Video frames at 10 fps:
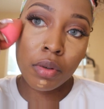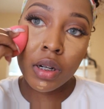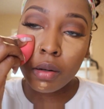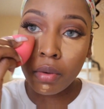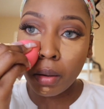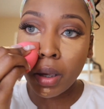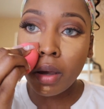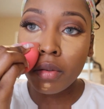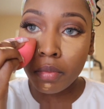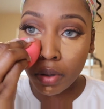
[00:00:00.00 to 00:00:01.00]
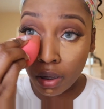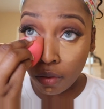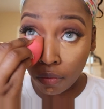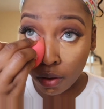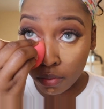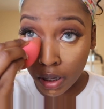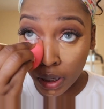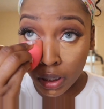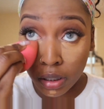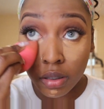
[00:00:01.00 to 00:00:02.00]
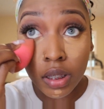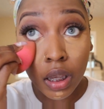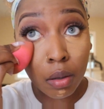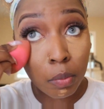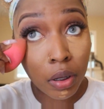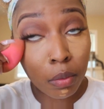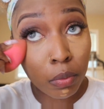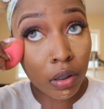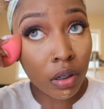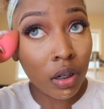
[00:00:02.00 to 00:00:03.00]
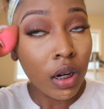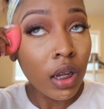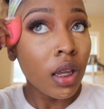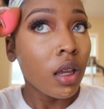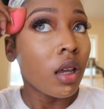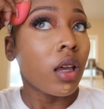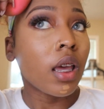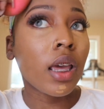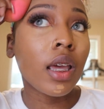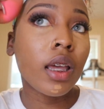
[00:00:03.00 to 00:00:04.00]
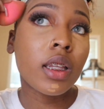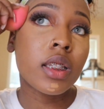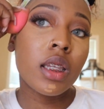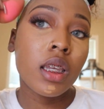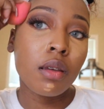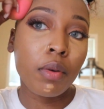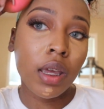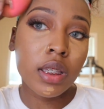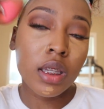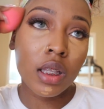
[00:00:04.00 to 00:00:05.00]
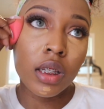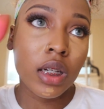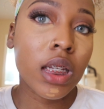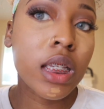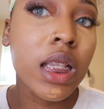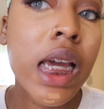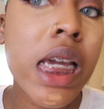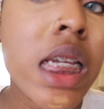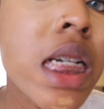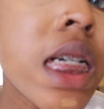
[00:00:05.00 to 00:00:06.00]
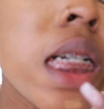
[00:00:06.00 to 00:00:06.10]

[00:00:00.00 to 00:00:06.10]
put it in my mouth, but it felt like sandpaper. And he basically just like